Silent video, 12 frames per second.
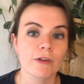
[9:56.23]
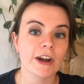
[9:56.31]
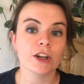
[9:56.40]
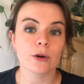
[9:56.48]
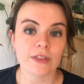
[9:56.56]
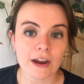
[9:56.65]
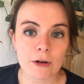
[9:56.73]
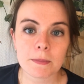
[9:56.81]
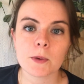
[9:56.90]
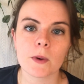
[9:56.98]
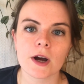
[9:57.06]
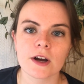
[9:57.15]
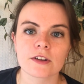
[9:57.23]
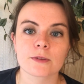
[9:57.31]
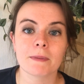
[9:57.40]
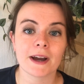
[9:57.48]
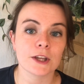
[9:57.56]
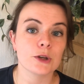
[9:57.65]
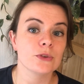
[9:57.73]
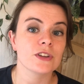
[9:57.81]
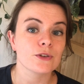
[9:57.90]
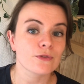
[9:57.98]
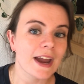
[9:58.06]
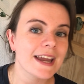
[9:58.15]
Radiotherapy works by
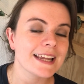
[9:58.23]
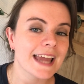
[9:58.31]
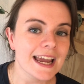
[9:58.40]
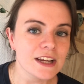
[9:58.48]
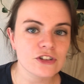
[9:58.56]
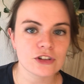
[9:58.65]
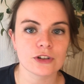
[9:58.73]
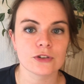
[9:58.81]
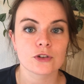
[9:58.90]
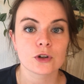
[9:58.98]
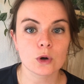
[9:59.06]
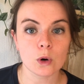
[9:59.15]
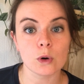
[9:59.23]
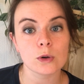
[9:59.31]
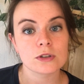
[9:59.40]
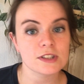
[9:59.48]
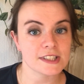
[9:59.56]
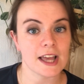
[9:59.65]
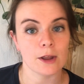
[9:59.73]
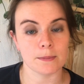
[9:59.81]
using radiation to cause cell